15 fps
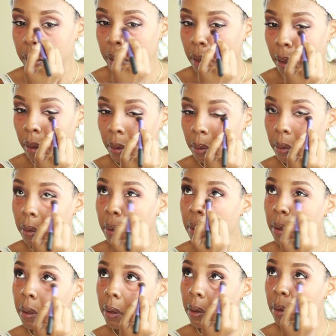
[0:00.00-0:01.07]
So
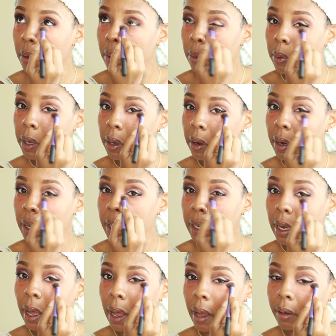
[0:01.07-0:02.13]
we are in
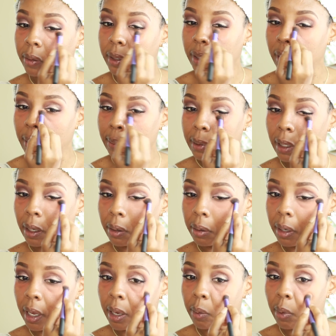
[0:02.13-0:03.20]
the house, and I was like,
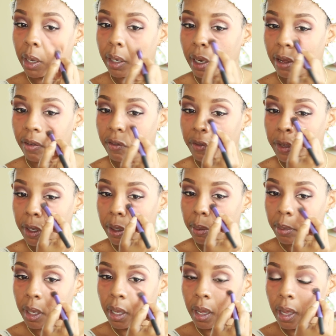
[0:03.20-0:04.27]
okay, why not
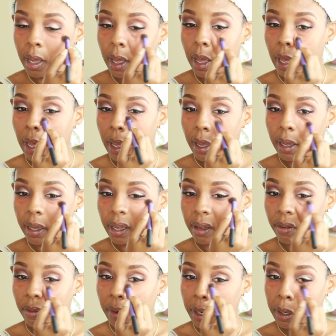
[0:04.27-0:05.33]
film a
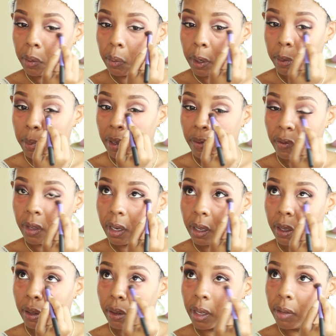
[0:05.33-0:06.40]
get ready with me
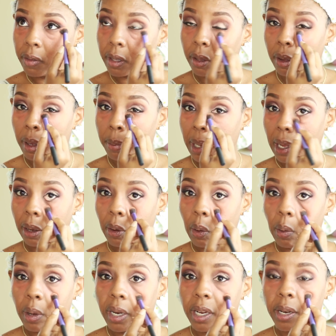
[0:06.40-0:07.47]
video, even though I'm not
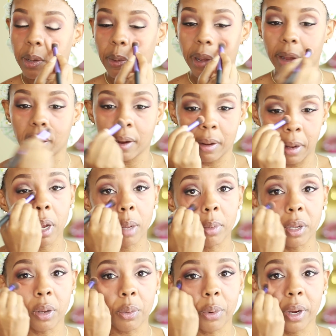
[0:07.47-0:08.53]
going anywhere?
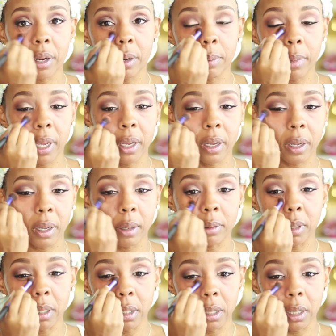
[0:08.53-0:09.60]
Probably wear the
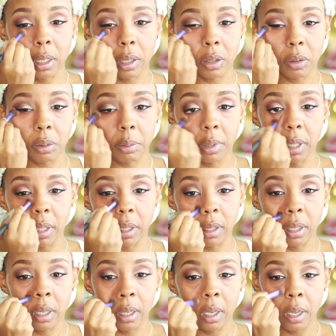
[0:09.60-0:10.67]
makeup just a little bit
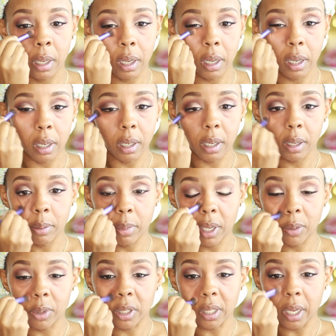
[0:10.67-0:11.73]
and then
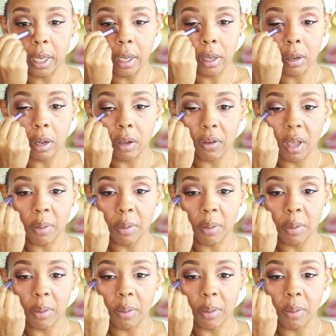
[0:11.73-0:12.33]
maybe take it off.